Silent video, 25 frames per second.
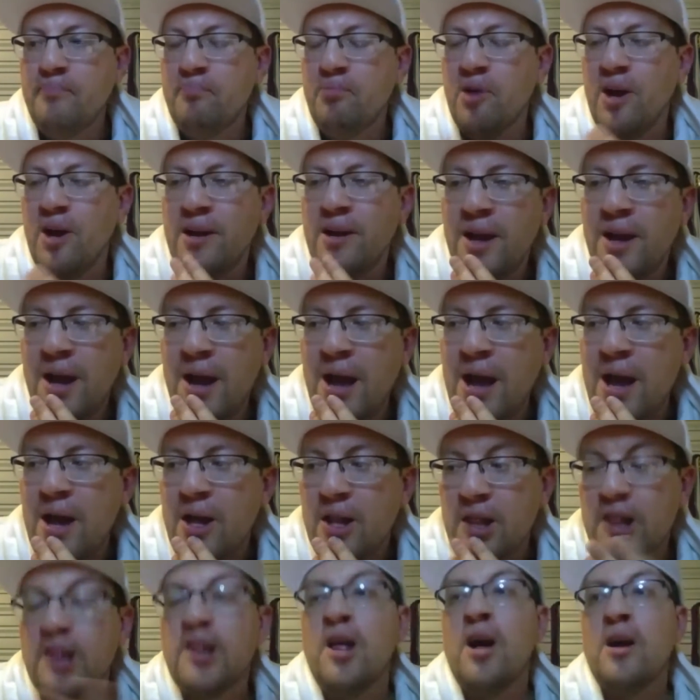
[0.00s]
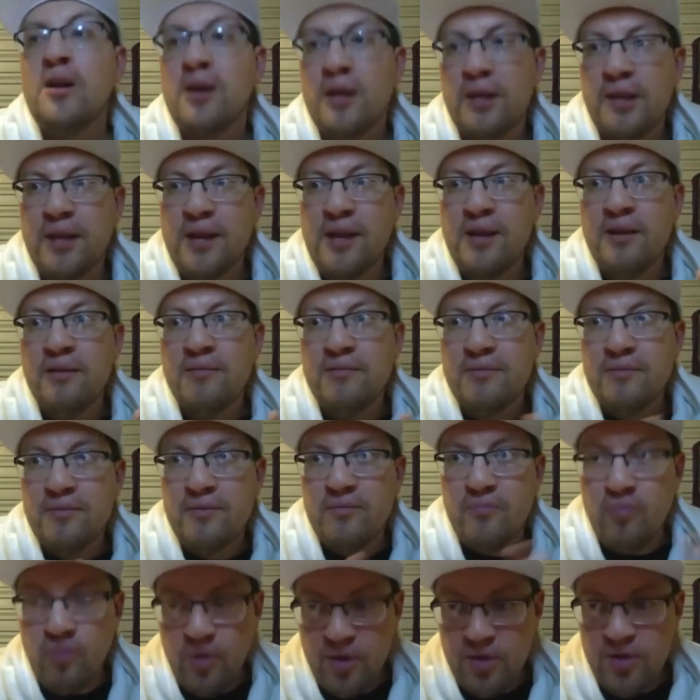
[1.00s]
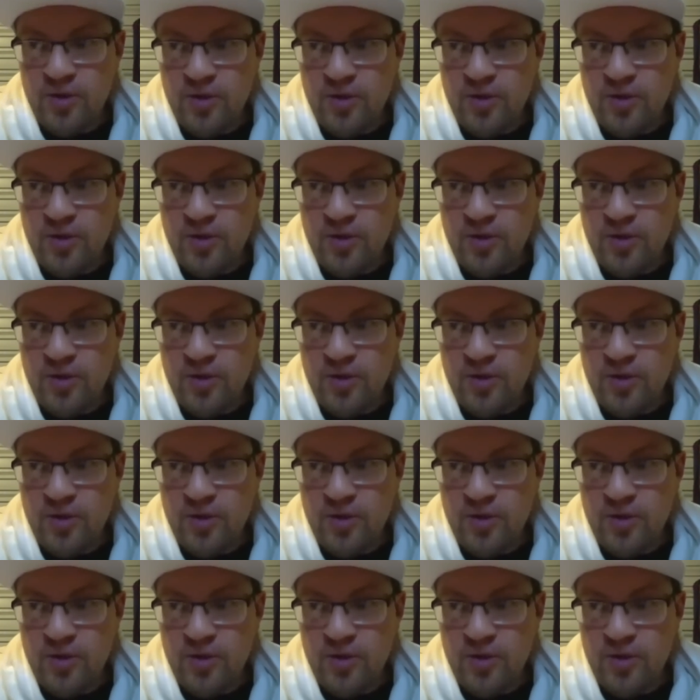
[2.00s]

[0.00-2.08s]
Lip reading: But luckily, with the